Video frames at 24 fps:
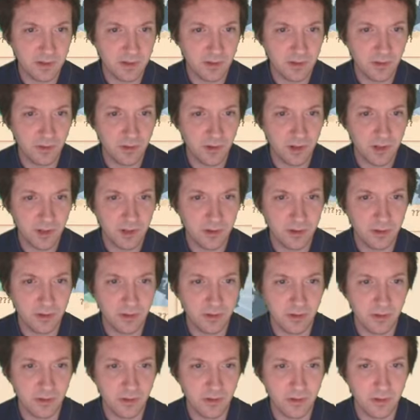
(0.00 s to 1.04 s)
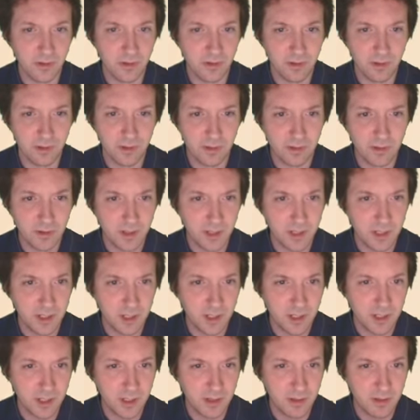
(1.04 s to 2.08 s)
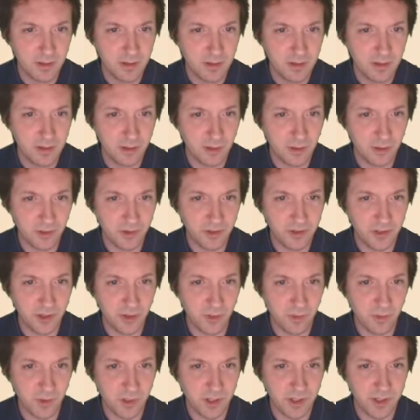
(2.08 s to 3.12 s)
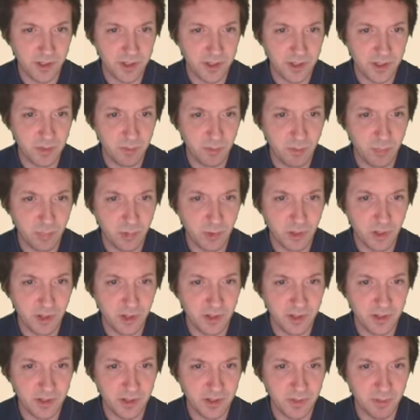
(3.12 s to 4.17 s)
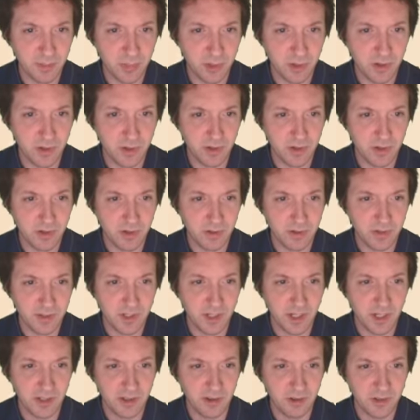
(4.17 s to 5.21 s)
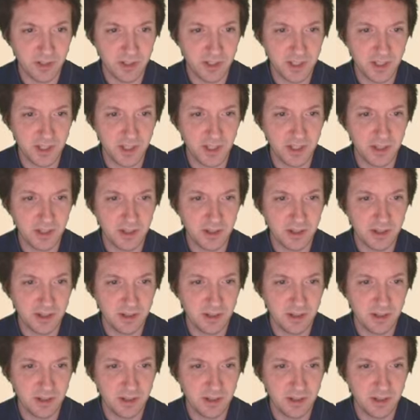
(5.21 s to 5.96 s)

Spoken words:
Grinder also wants bronze bars. It looks like